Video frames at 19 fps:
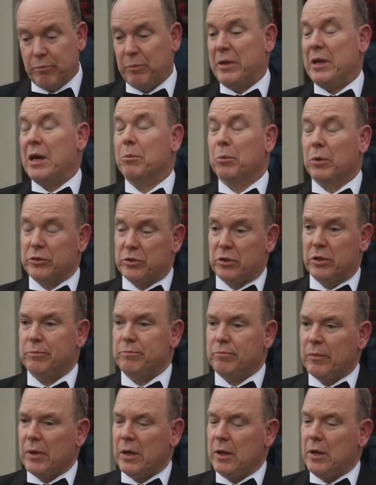be able to
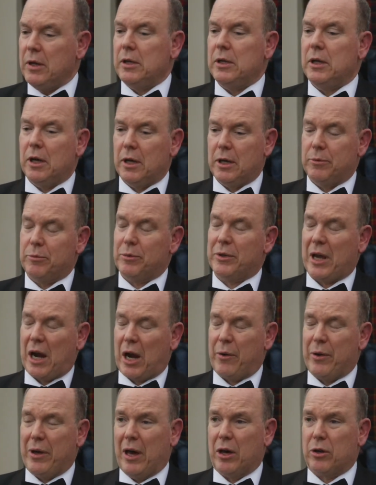
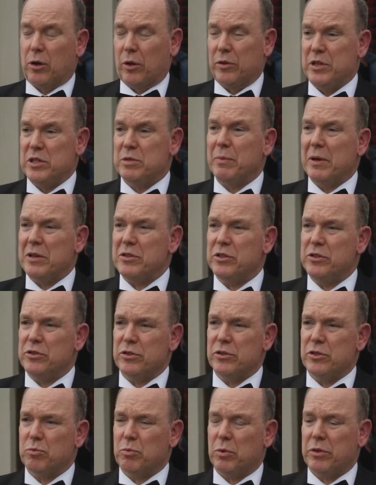carry out all these
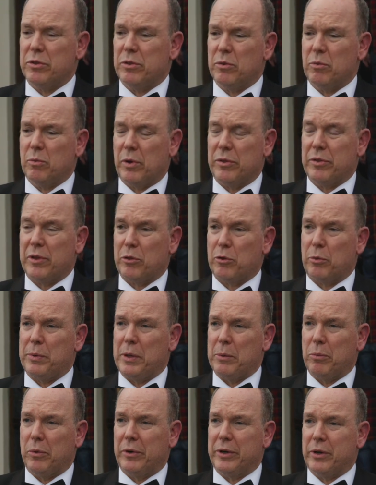messages with other
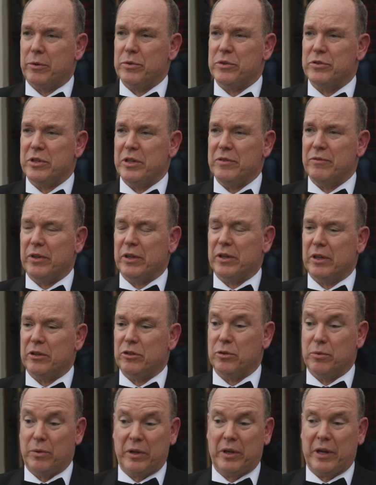people here this evening and
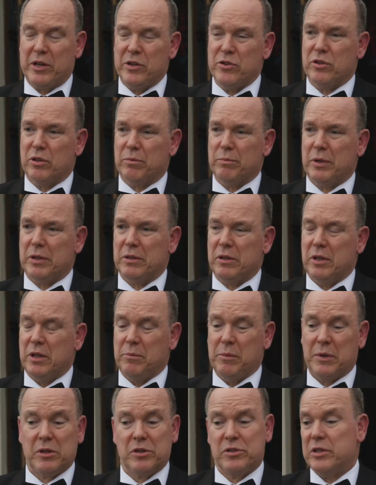to engage them. And
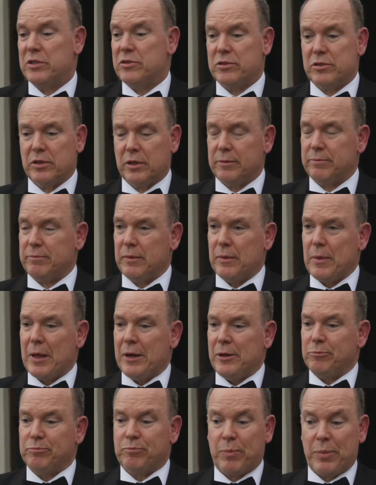because
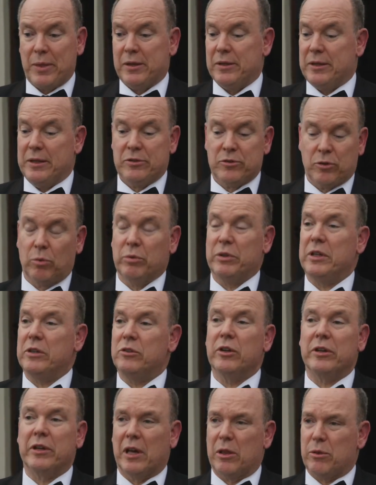it's only
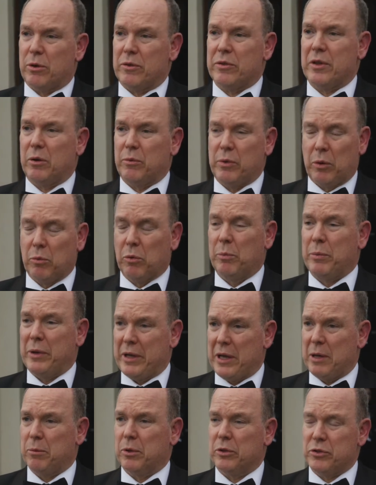together that we will
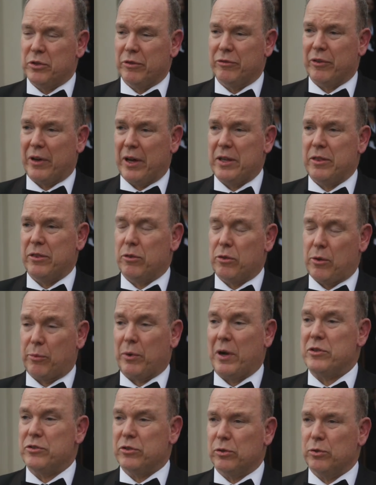be able to find the
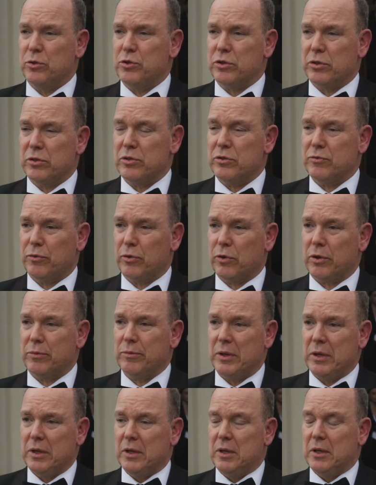right solutions for
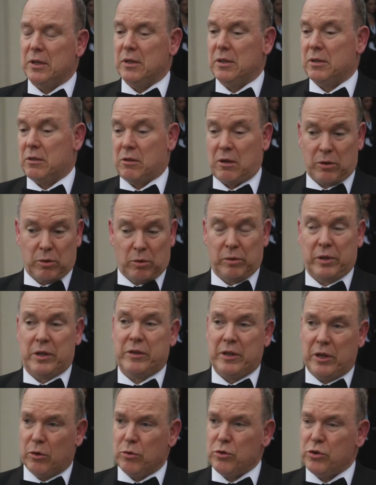not only
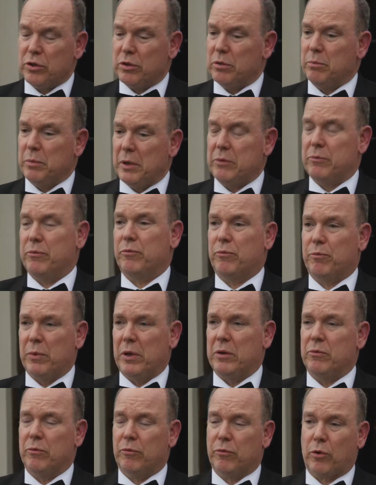the ocean, but you
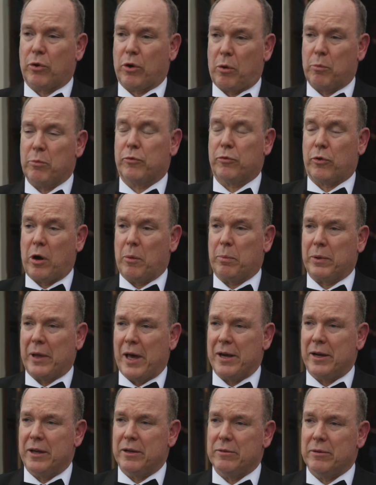know, for our
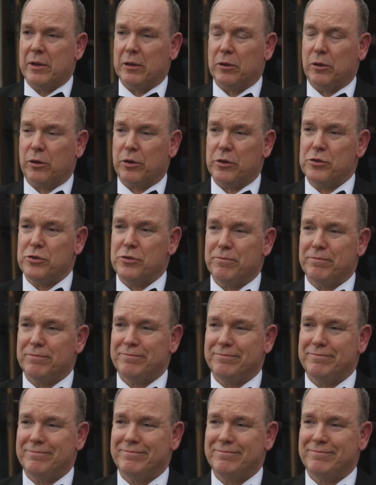planet at large.